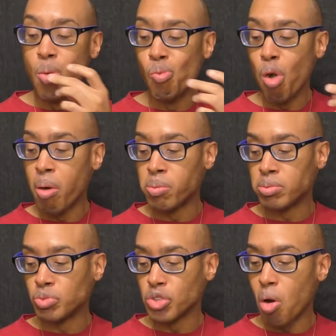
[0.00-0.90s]

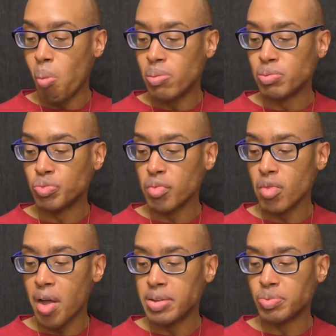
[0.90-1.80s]

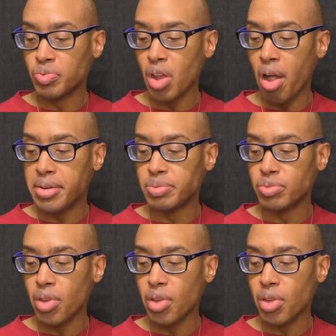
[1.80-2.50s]
[no speech]